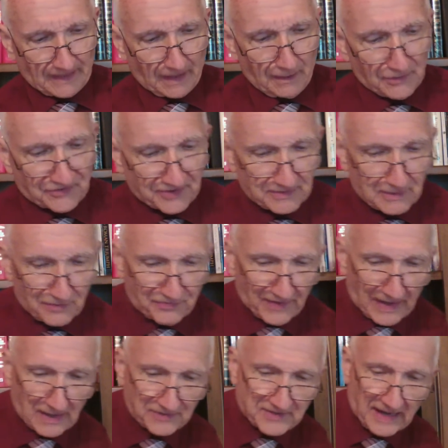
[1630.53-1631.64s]
Listen to
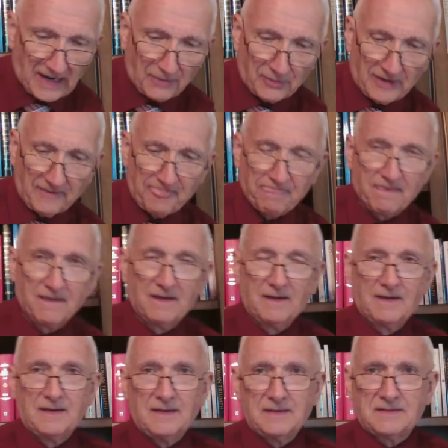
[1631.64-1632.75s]
Thyatira.
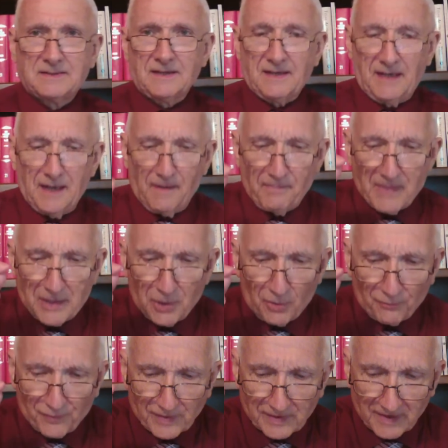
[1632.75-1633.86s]
To him that
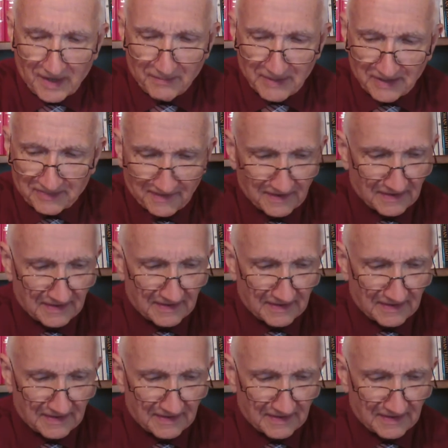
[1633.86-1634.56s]
overcometh,